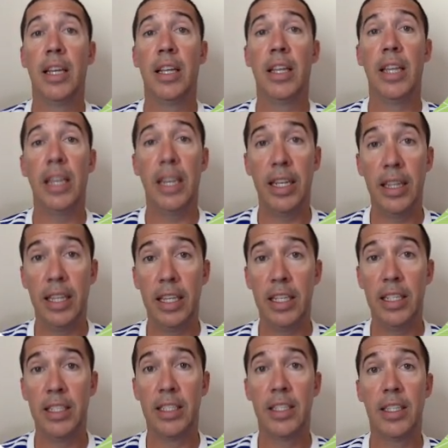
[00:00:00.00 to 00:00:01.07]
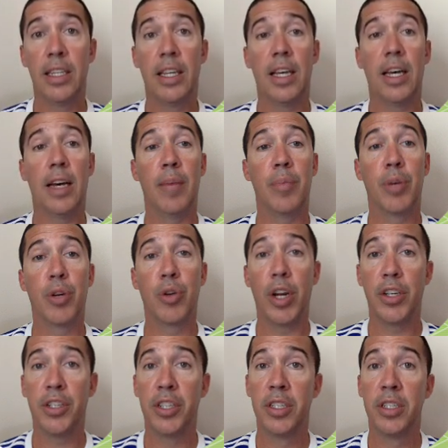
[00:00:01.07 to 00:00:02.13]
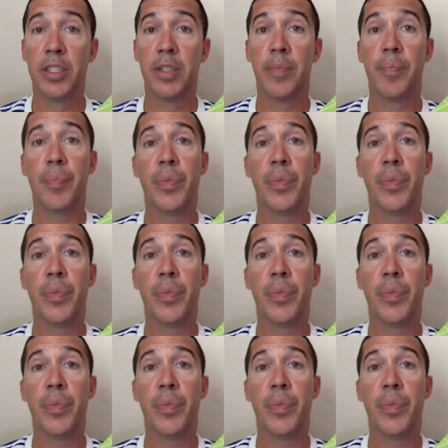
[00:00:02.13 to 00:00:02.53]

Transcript: leading these progressions,